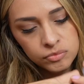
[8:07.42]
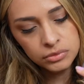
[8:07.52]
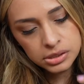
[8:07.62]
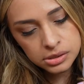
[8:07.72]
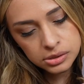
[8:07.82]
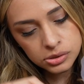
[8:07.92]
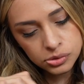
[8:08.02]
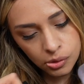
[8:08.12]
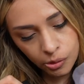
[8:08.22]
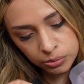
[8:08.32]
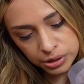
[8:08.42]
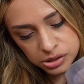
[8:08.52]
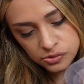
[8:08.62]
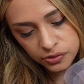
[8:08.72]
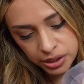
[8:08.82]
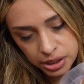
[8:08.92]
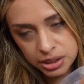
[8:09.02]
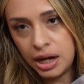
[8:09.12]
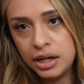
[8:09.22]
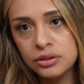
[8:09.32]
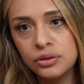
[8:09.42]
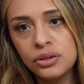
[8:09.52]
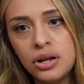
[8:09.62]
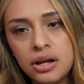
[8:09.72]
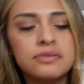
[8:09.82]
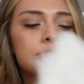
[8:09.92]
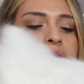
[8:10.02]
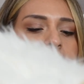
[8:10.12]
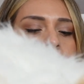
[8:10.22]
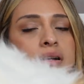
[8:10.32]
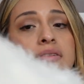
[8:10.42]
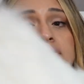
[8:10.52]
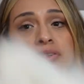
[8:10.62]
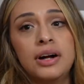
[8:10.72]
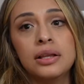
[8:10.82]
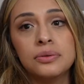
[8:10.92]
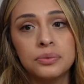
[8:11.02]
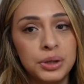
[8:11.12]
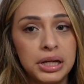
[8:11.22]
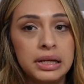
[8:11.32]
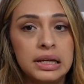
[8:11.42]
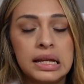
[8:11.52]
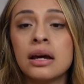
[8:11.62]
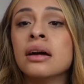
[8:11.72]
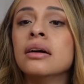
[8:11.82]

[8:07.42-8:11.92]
This is so much fun. I love dressing up for Halloween.